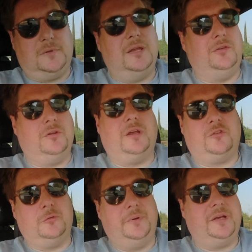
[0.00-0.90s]

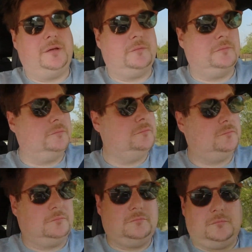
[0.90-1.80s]
Intellectual bigot.
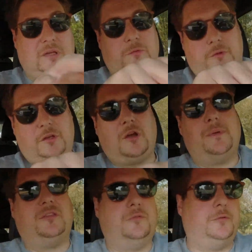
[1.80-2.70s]
That's what the comments are